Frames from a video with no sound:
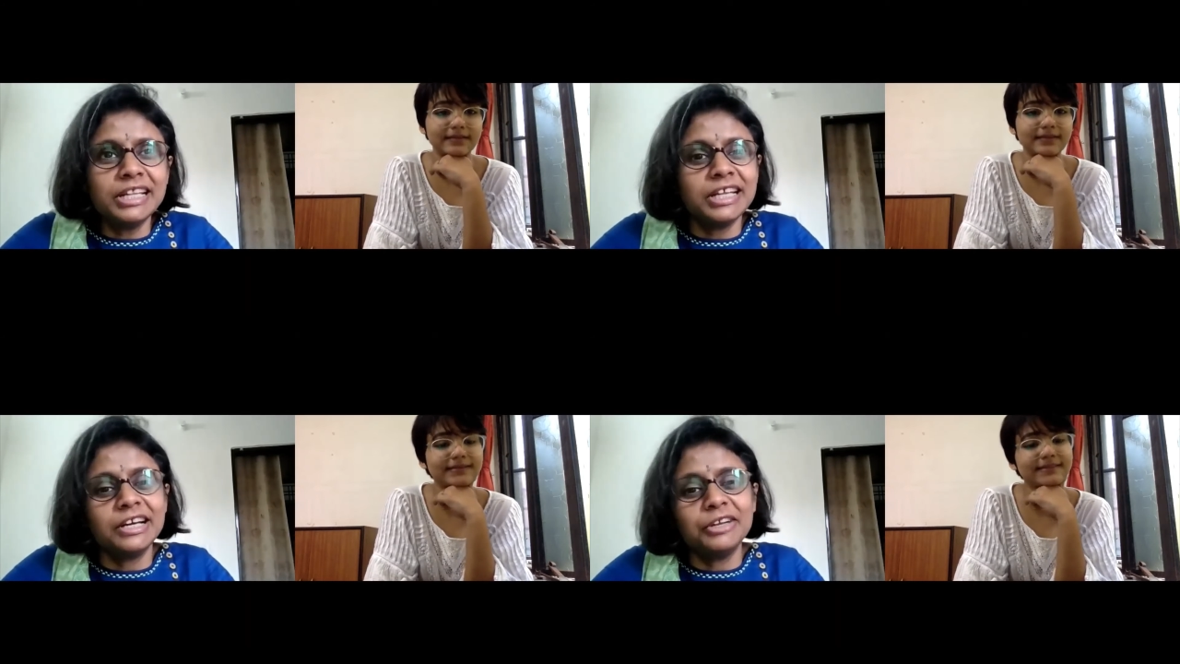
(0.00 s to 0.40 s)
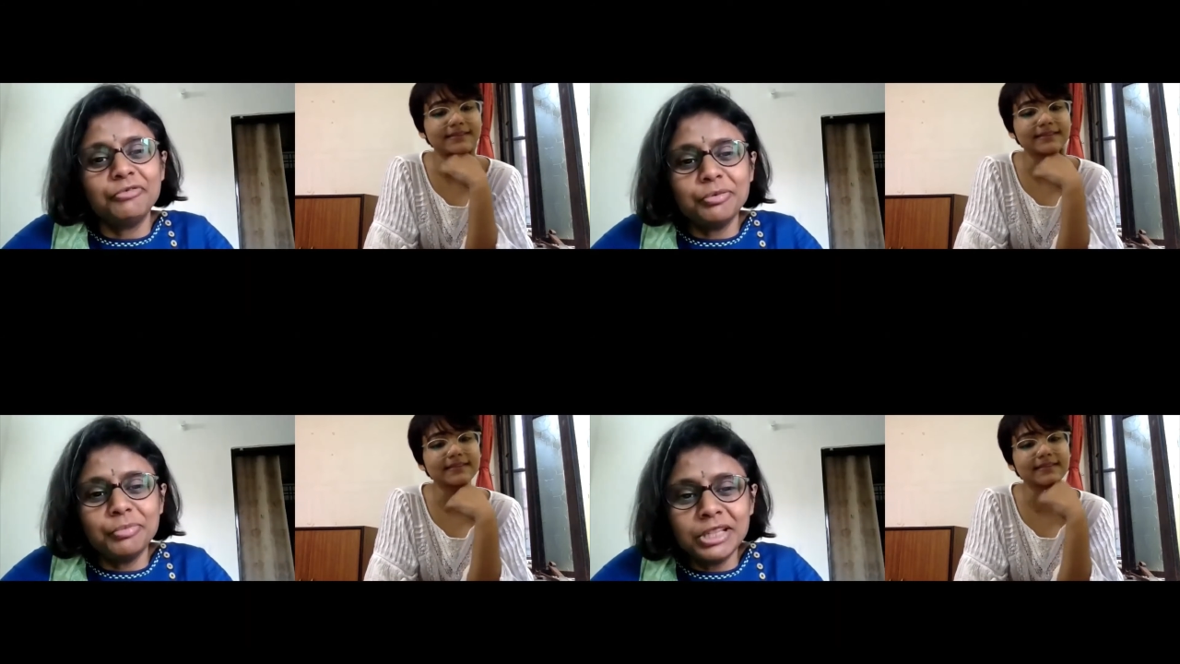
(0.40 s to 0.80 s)
Speaker 1: there are
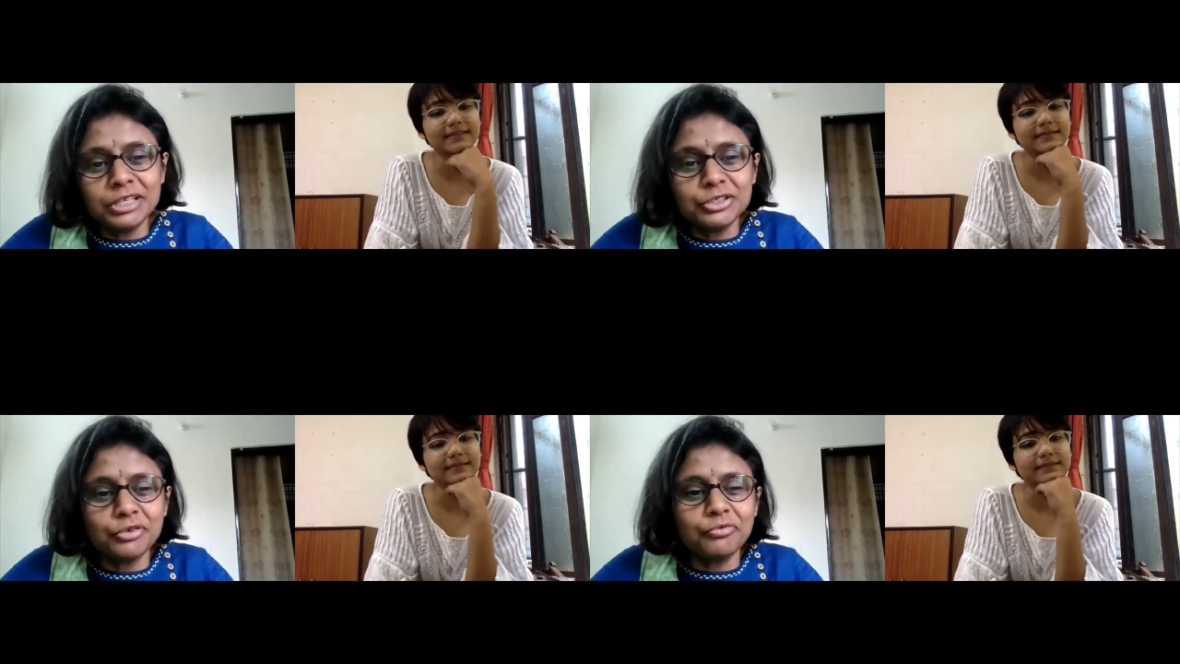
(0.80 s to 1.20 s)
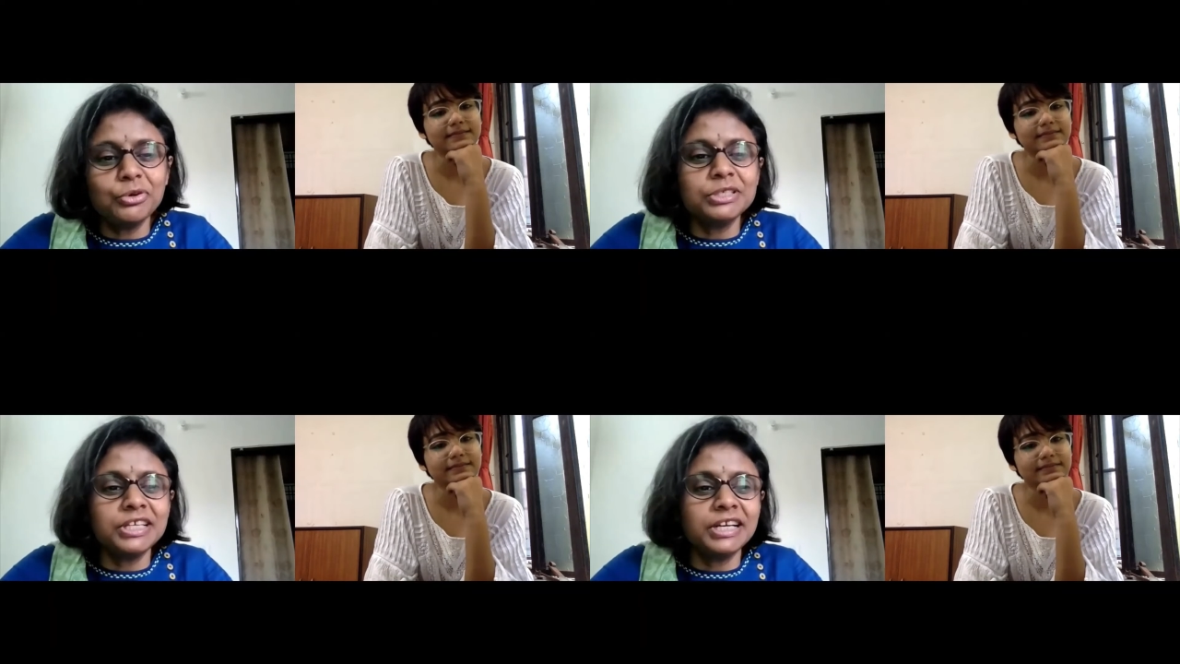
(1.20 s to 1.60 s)
different methods of goal
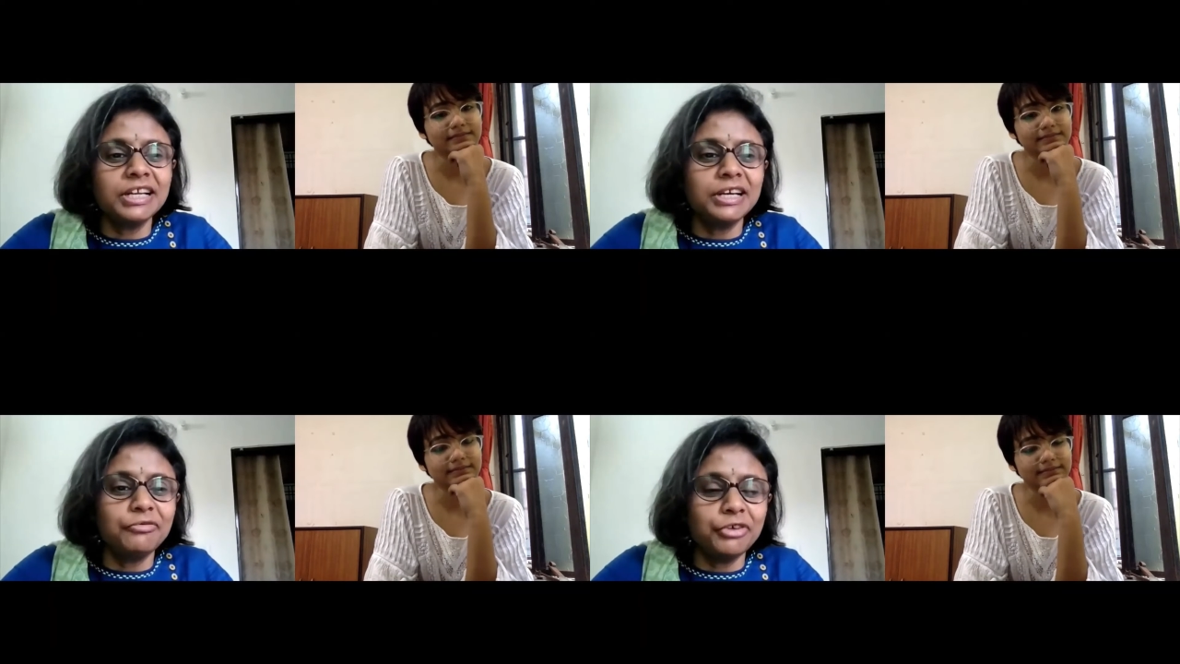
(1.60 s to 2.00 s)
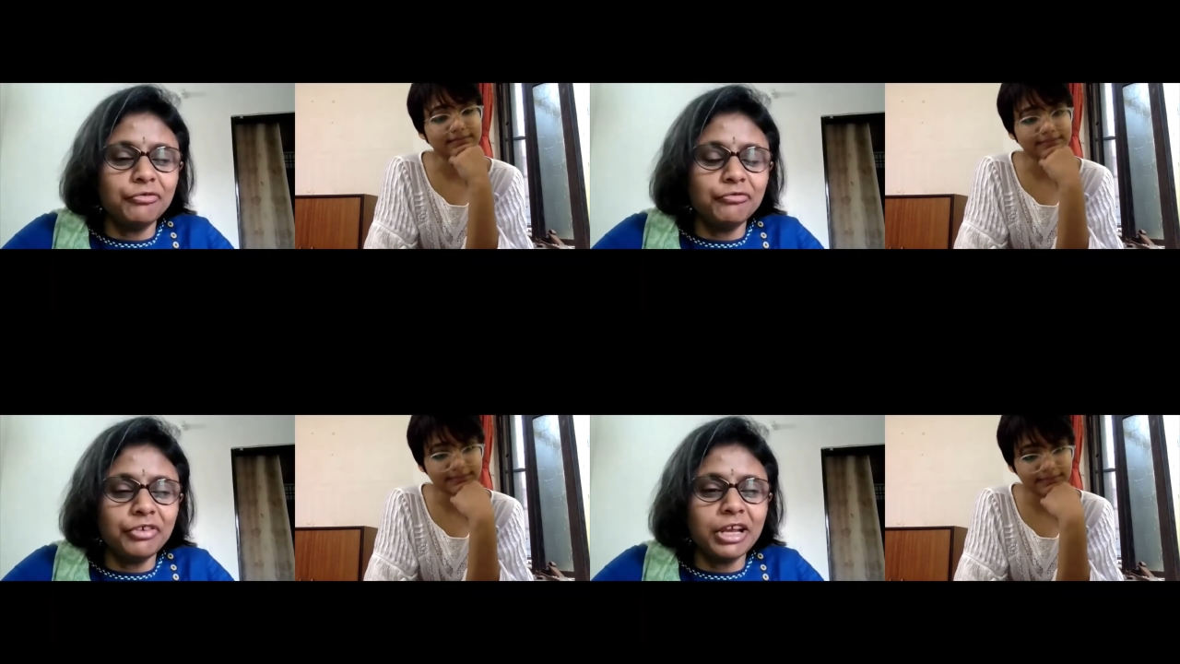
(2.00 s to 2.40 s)
setting,
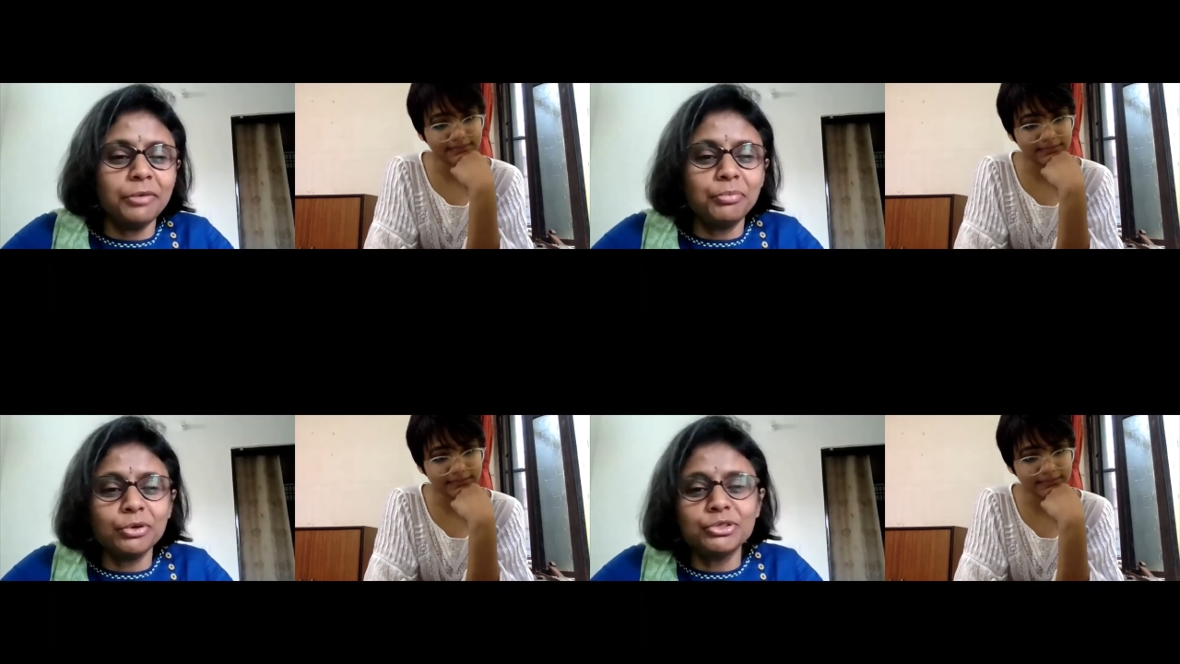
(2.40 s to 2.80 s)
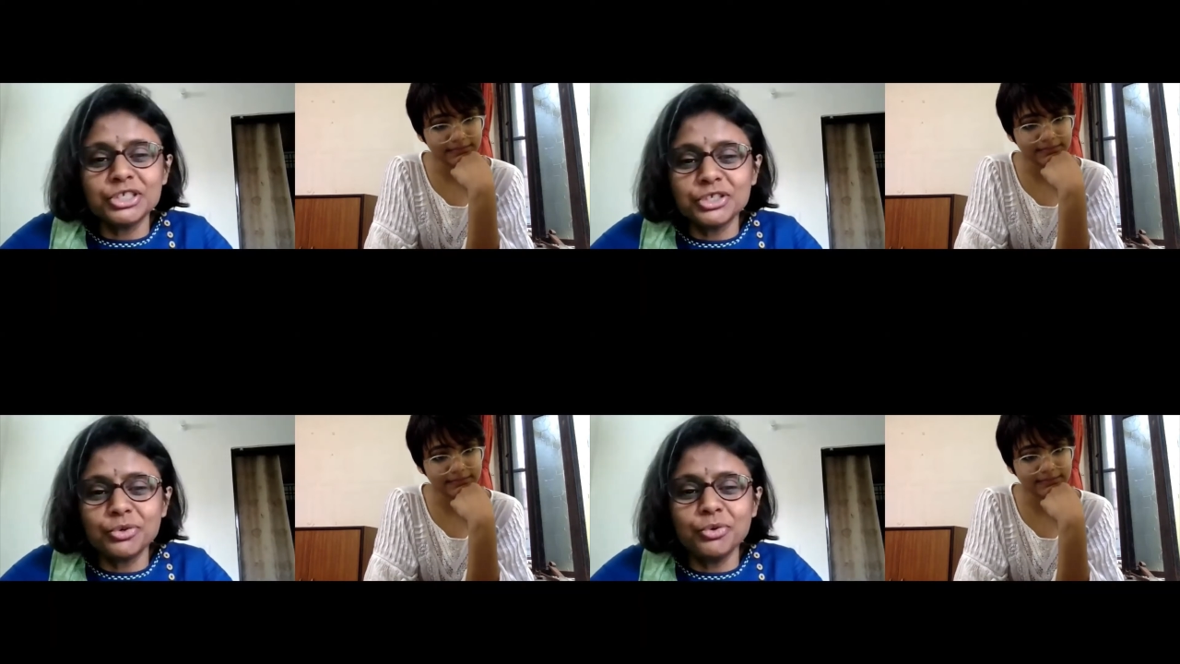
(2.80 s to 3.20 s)
different approaches
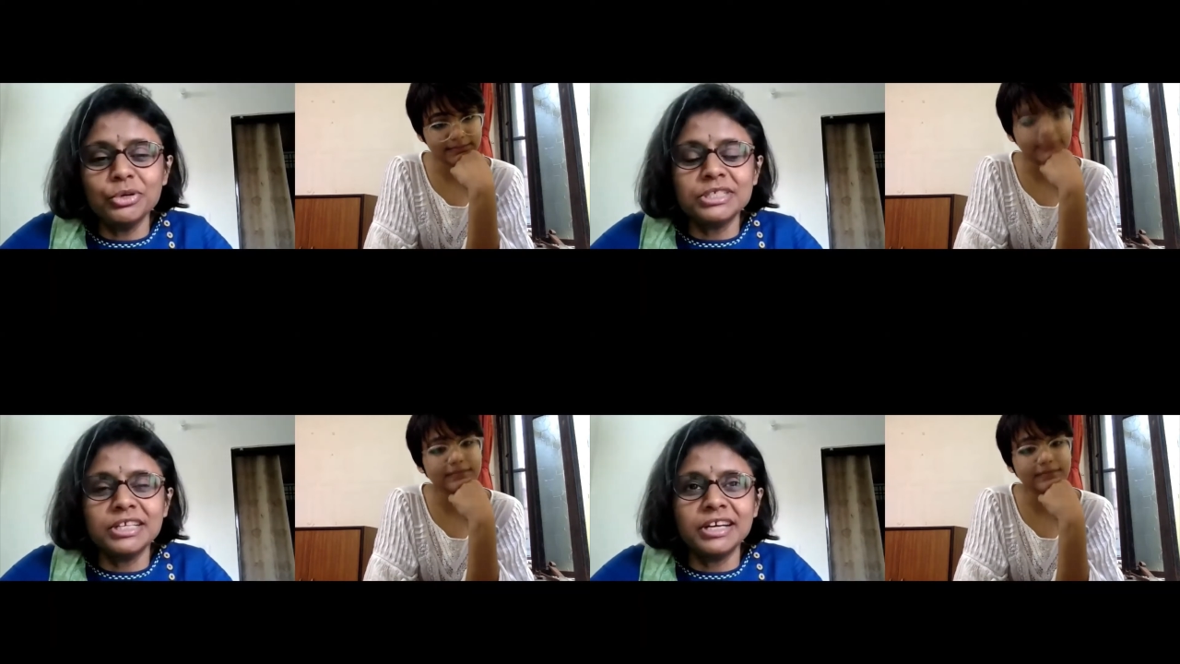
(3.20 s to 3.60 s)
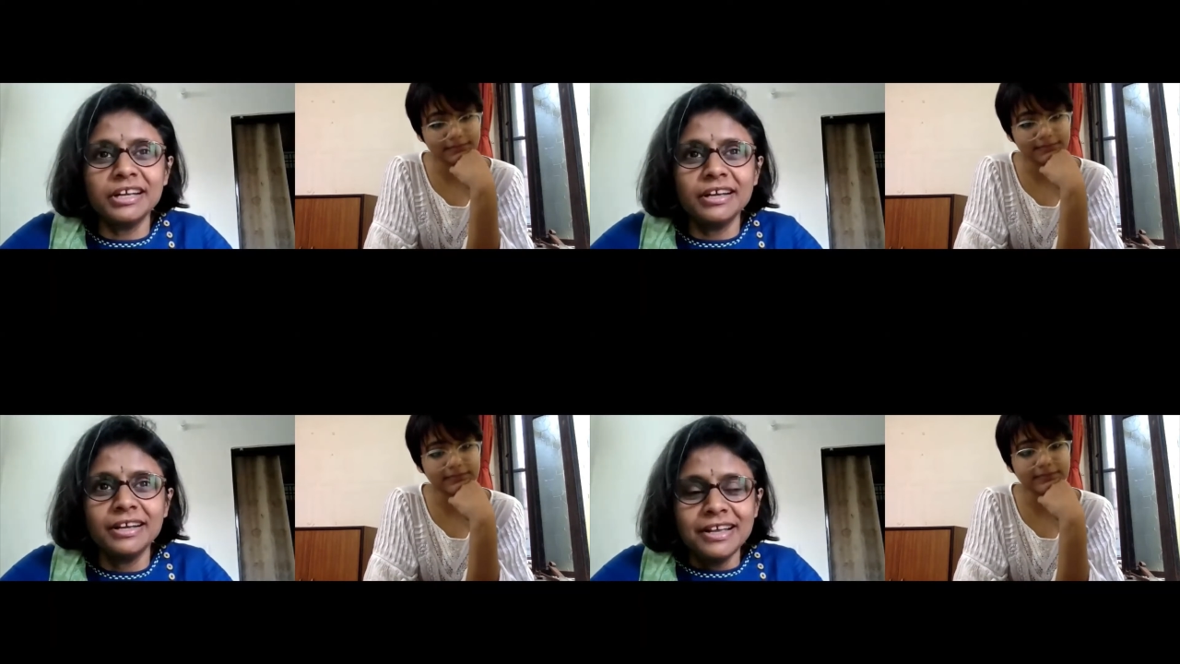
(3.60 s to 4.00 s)
to goal setting.